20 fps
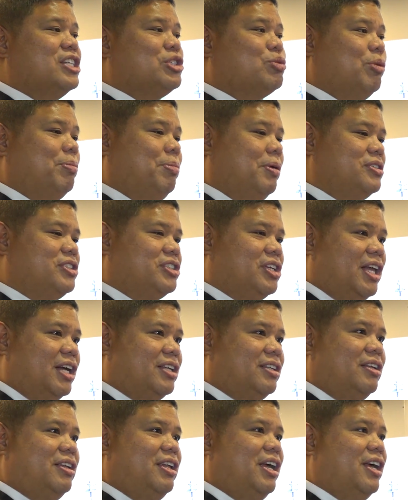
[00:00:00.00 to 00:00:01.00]
Yes, we've been
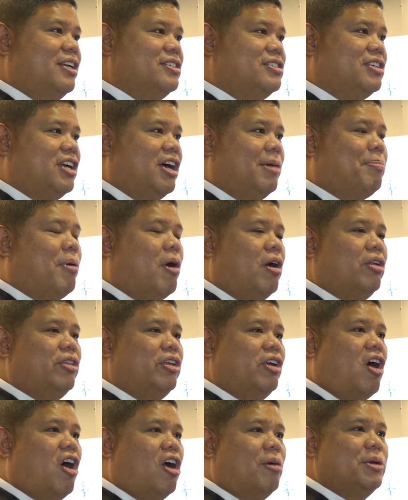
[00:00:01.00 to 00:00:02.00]
selected as uh, part of
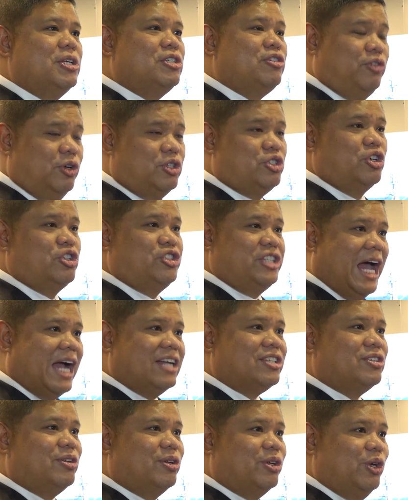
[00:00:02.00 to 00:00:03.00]
the Army's Future
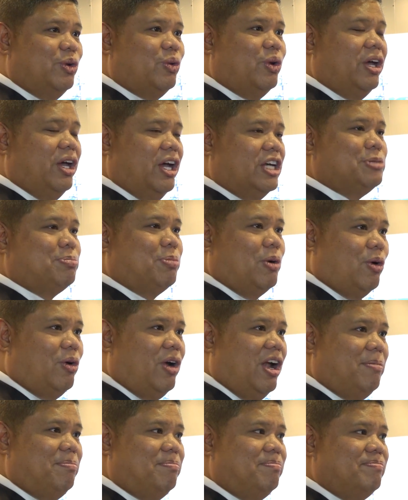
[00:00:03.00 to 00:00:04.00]
Tactical U A S
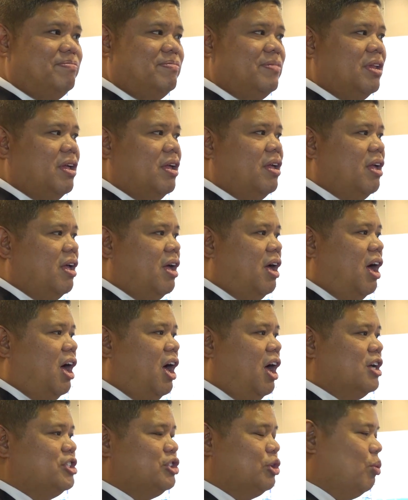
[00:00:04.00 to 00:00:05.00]
program.
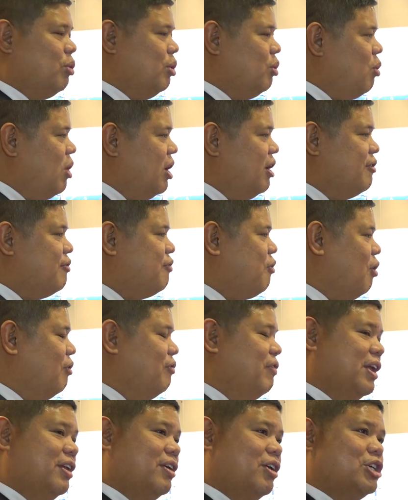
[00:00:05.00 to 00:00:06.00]
Uh, so we're one of four
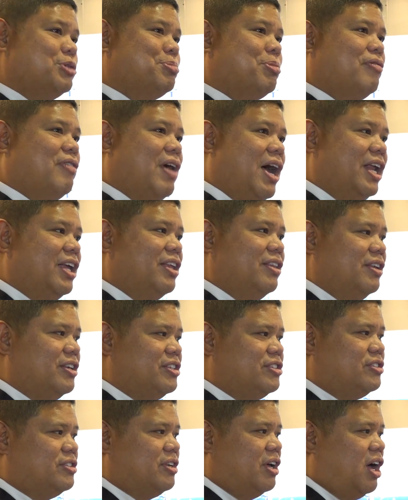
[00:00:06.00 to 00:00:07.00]
vendors providing
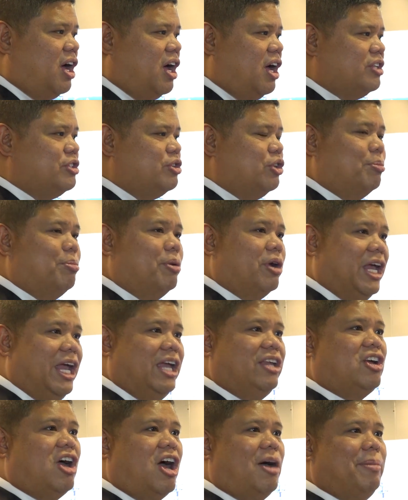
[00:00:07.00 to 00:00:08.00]
this uh, to the
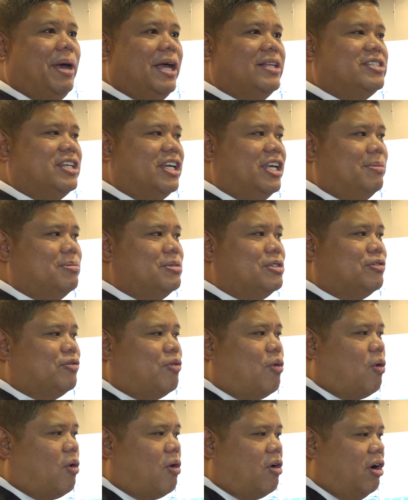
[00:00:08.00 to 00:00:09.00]
brigade combat teams
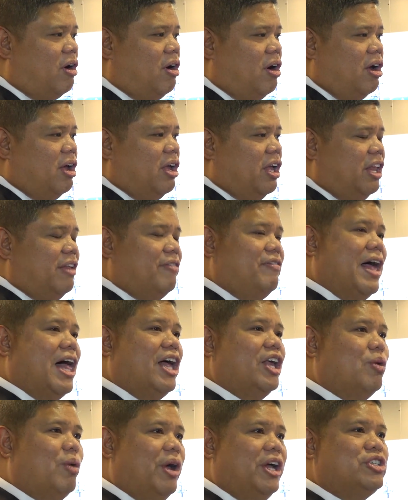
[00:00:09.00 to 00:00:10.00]
for an
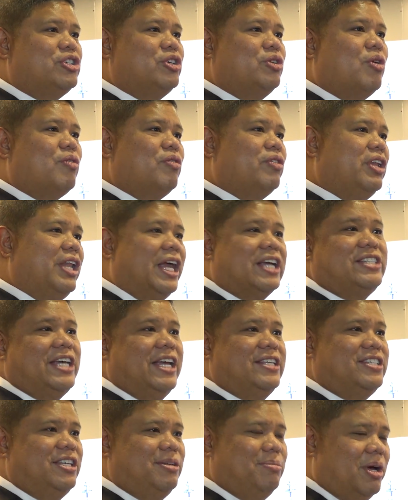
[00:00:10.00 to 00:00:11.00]
evaluation over the next
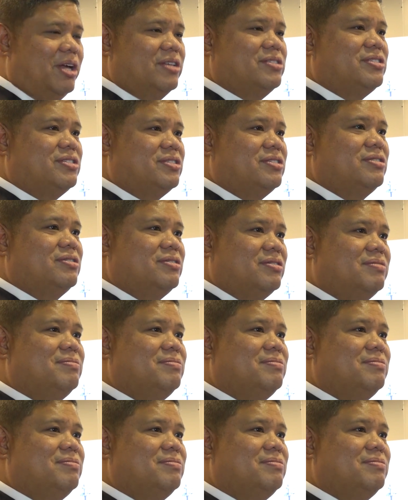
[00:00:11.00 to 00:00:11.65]
eighteen months.